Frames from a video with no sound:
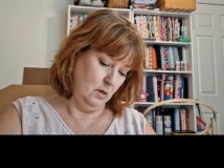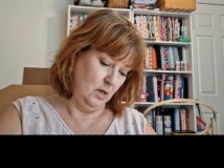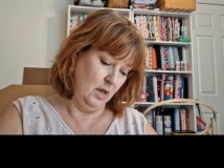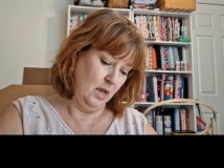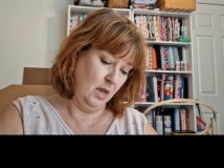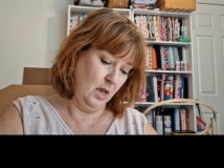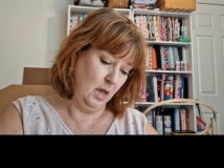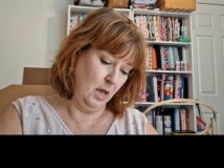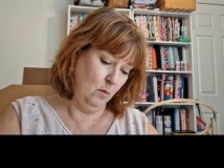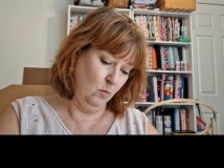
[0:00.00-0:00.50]

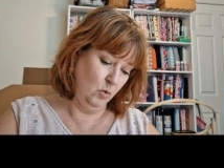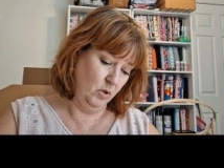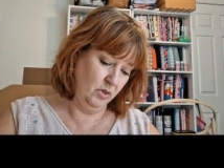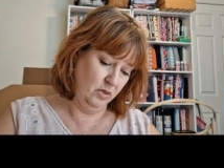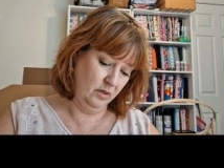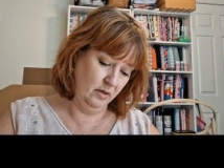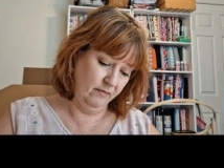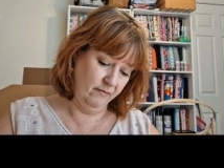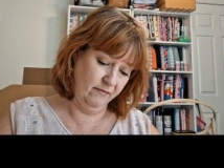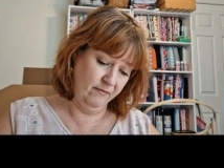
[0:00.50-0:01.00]
It came with
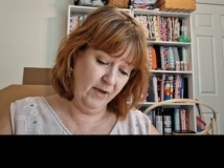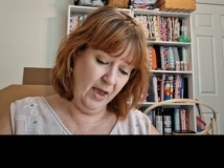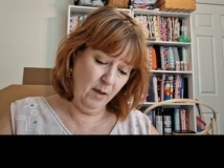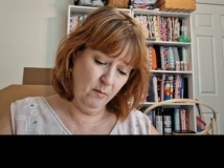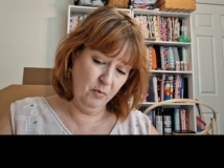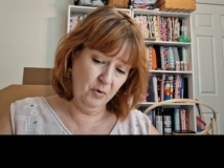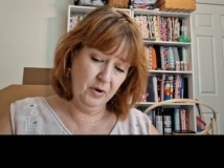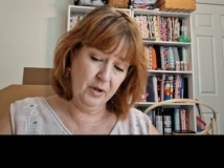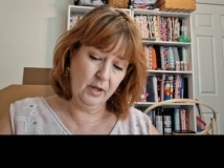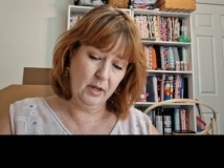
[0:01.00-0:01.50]
the
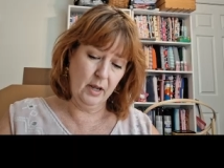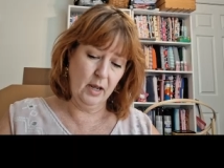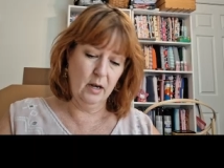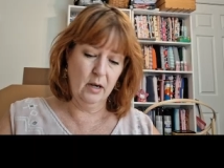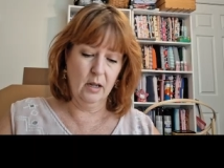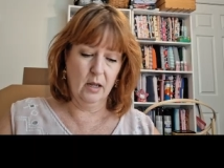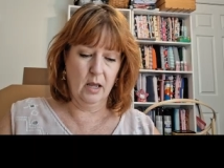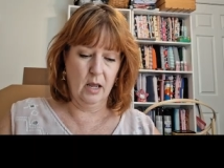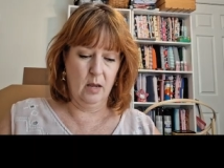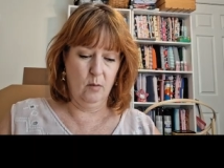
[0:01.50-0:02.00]
fabric, and
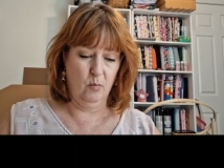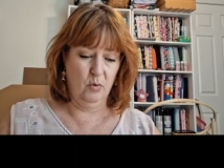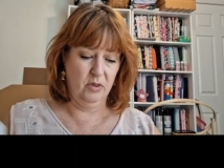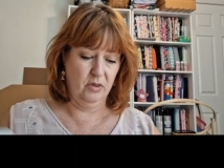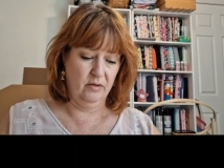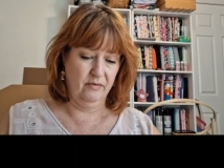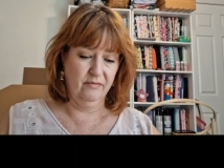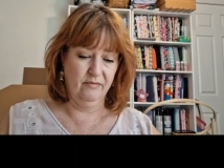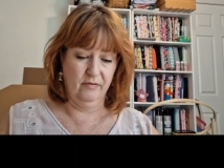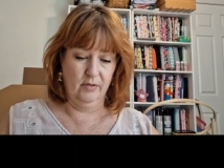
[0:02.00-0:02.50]
it came
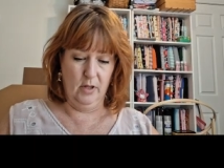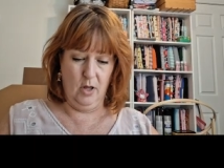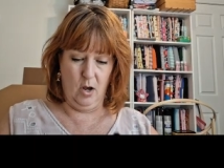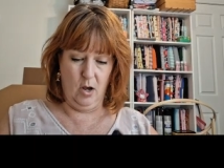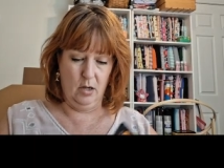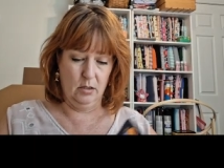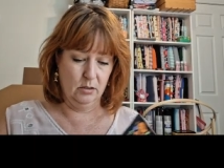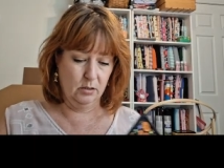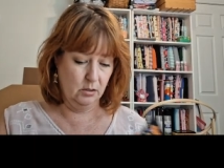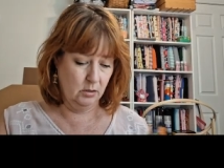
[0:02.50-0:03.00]
with the
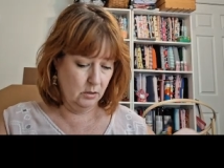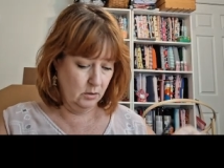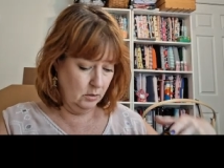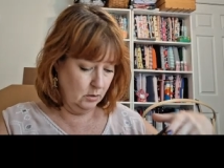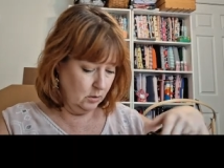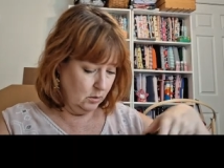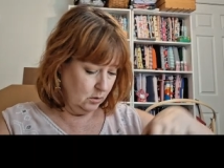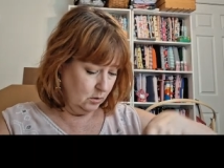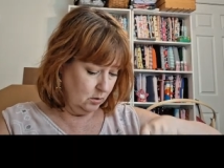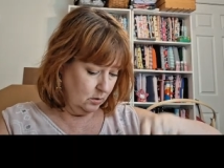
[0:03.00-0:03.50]

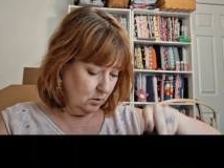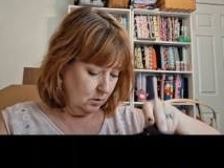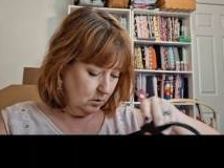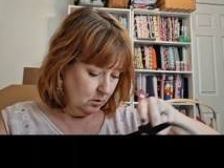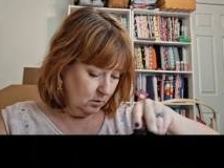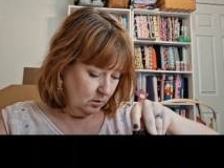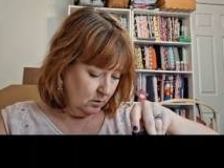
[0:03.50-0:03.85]
floss.